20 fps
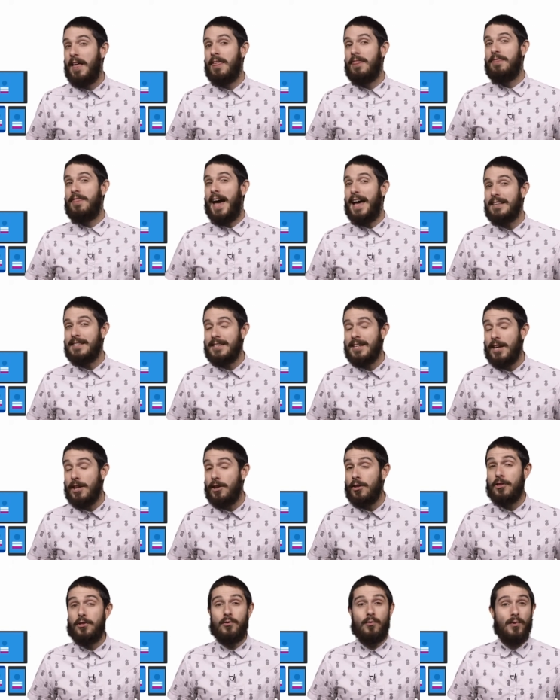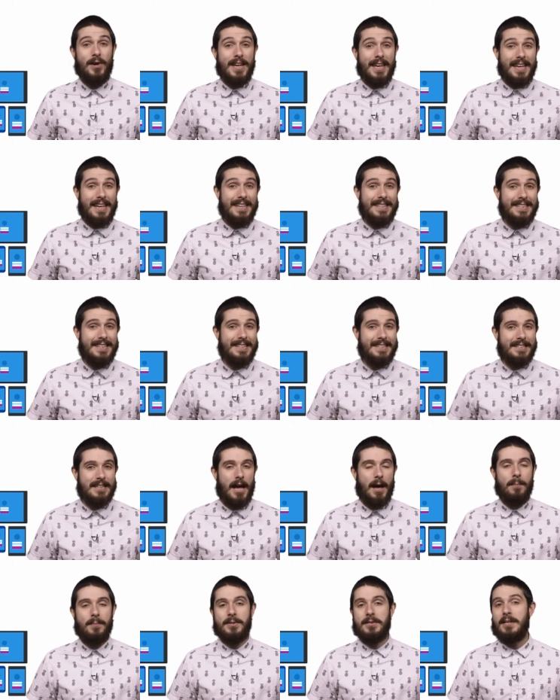That's it, three easy
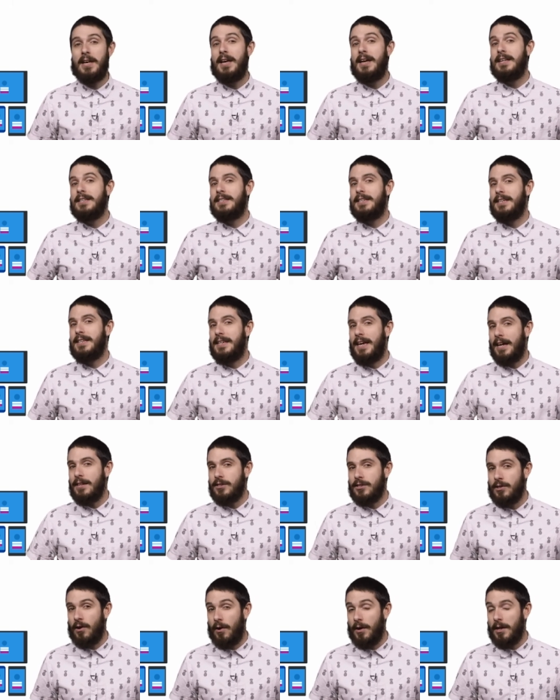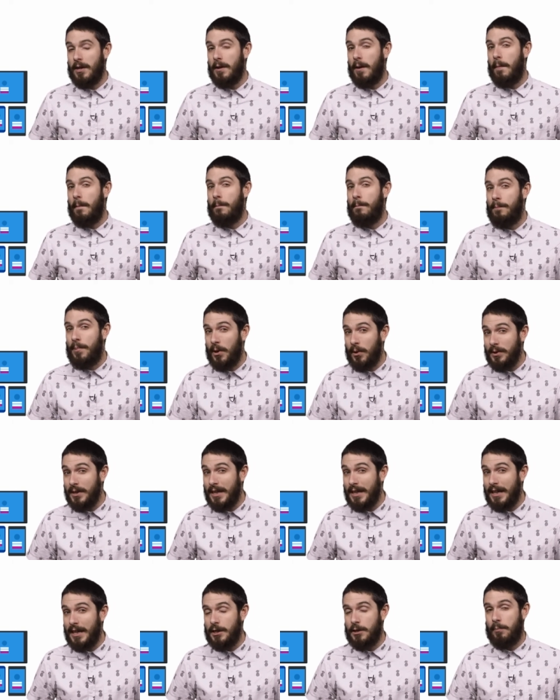steps to get started
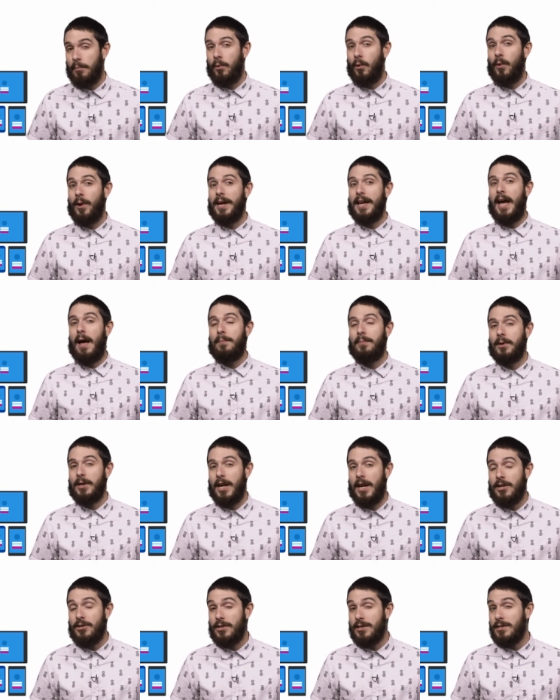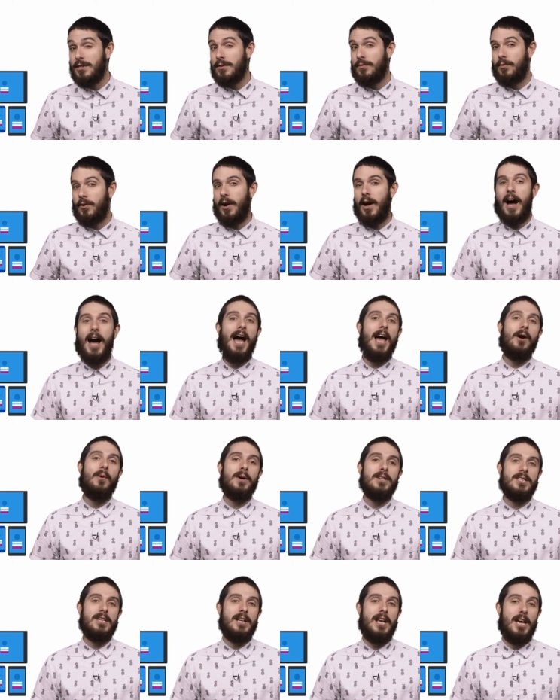building and deploying applications for
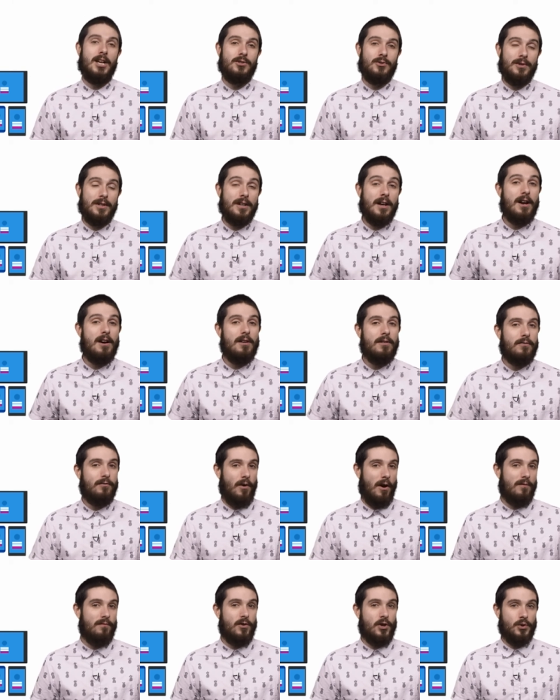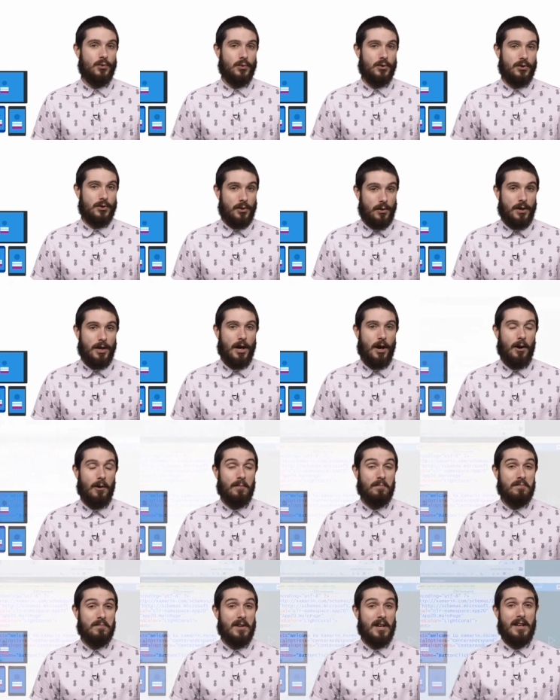iOS and Android from Visual
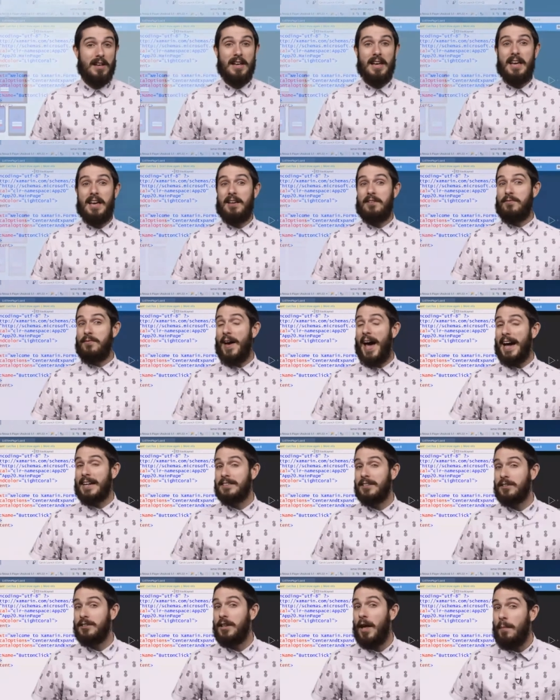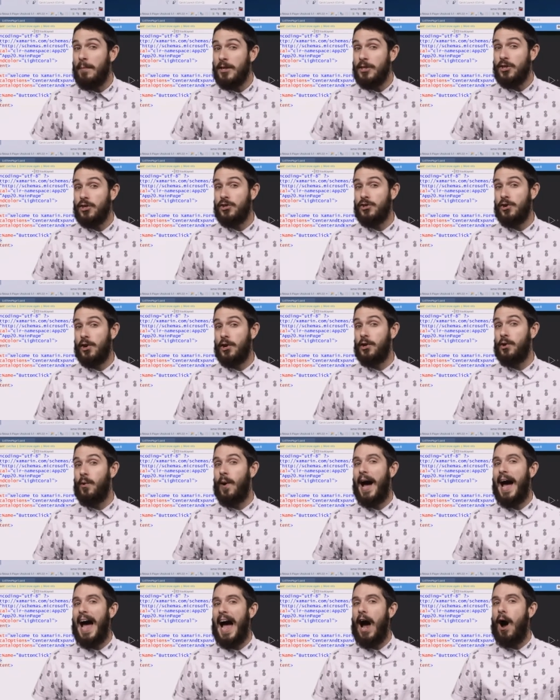Studio. In fact, let me just show you
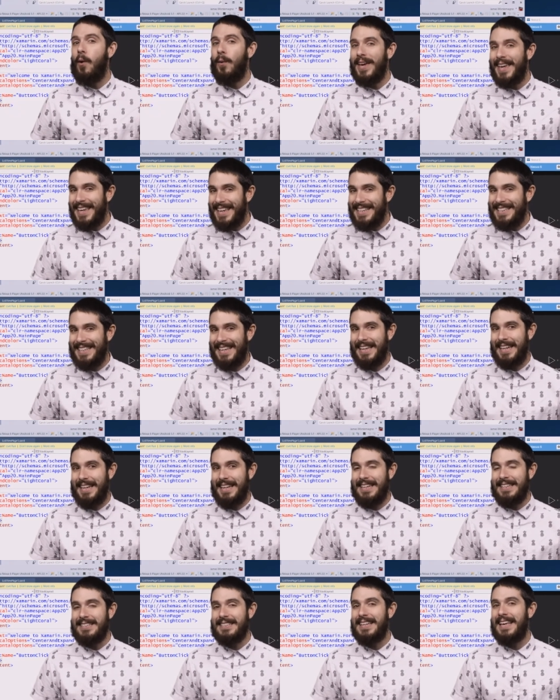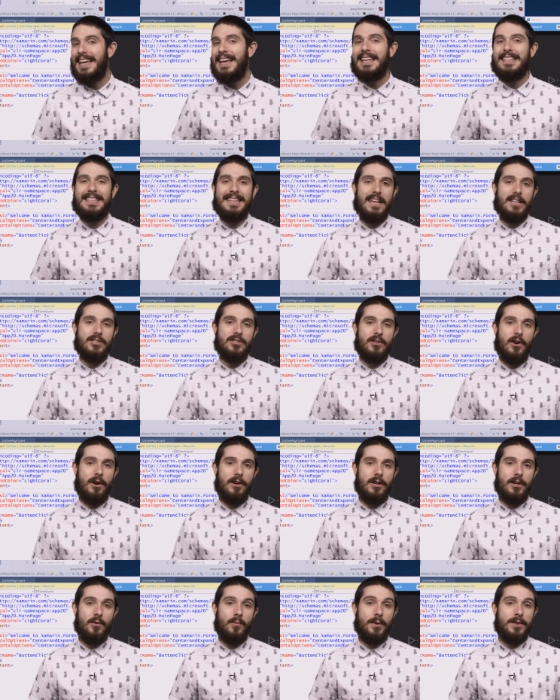how easy it is to get
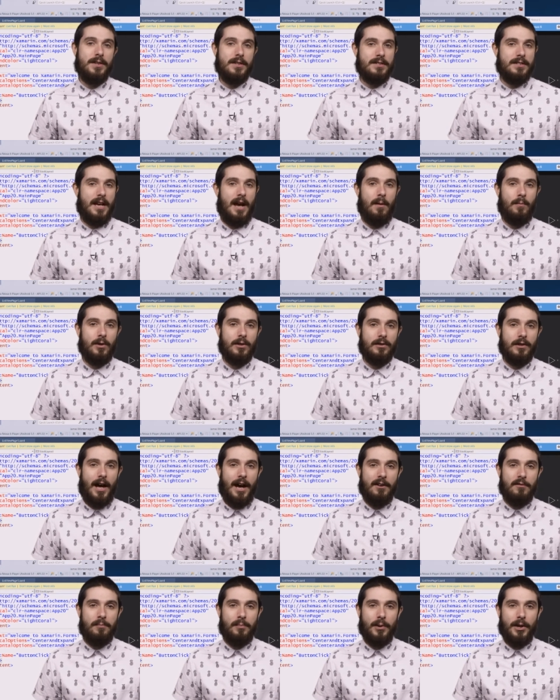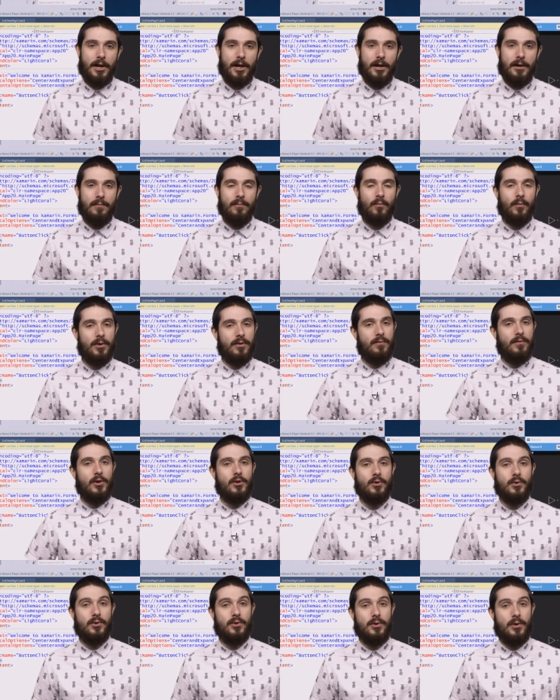started with the Xamarin Live Player with
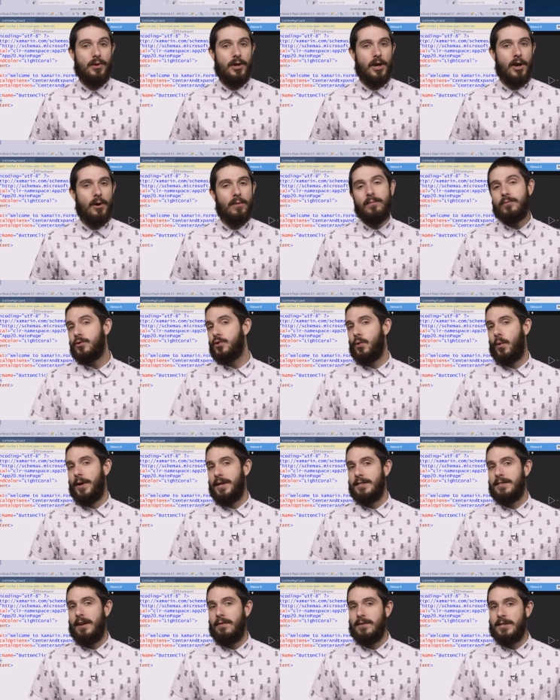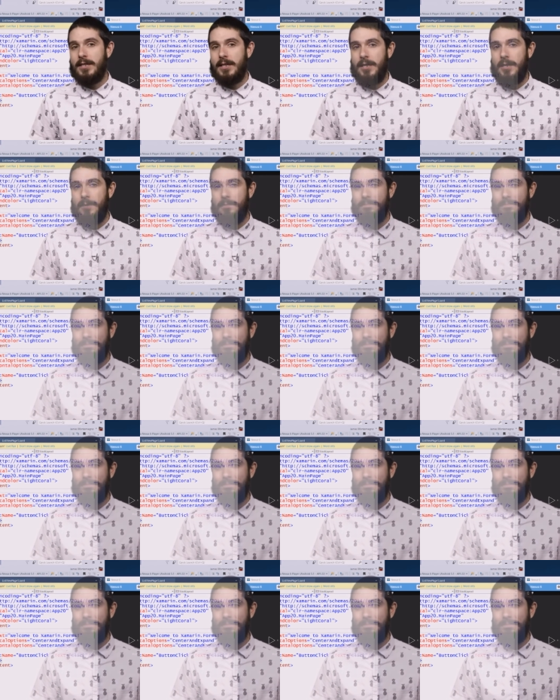Visual Studio 2017.